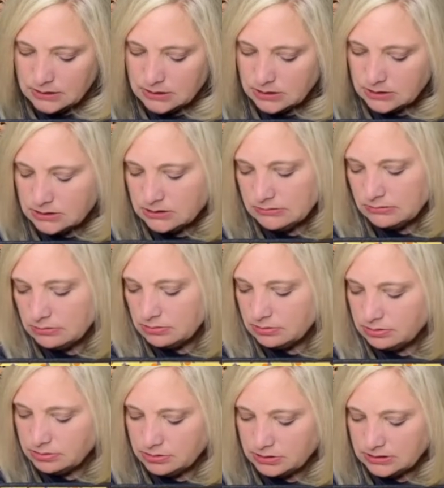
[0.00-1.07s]
uh,
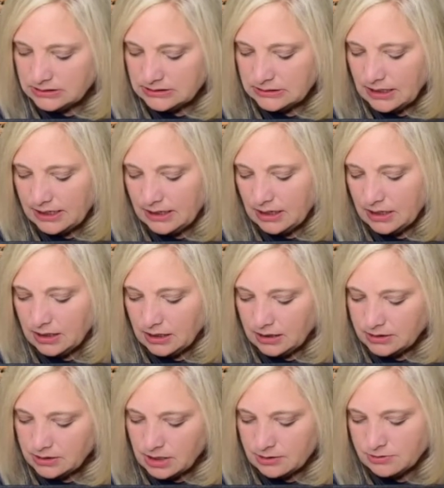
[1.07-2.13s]
like
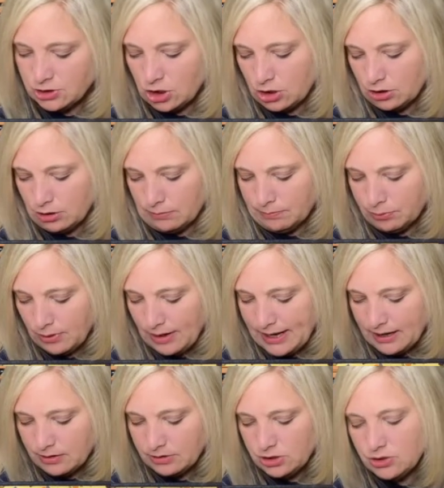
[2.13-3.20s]
a, a, a darker
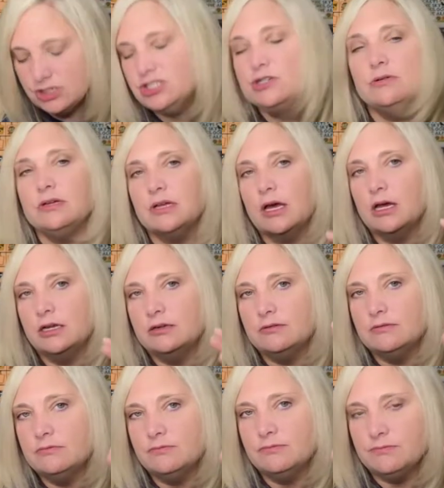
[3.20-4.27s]
brown. You could do it on
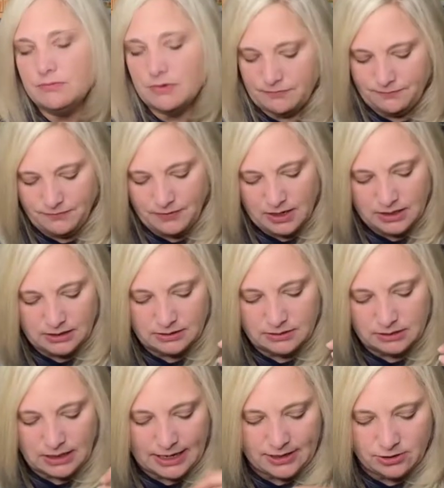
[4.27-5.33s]
fun,
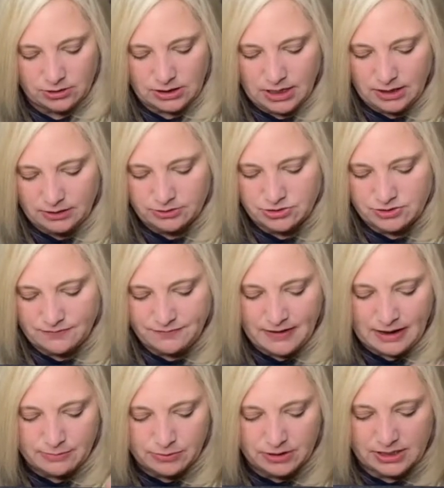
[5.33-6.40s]
lighter colors of
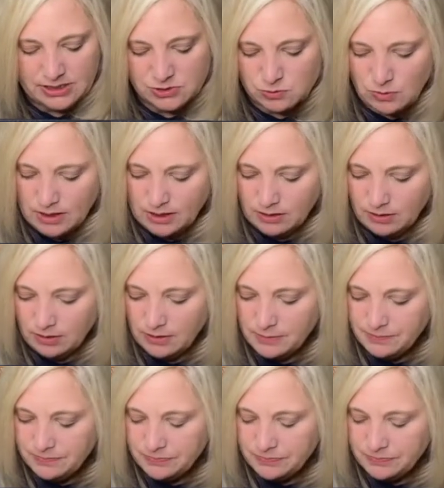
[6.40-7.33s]
fabric as well.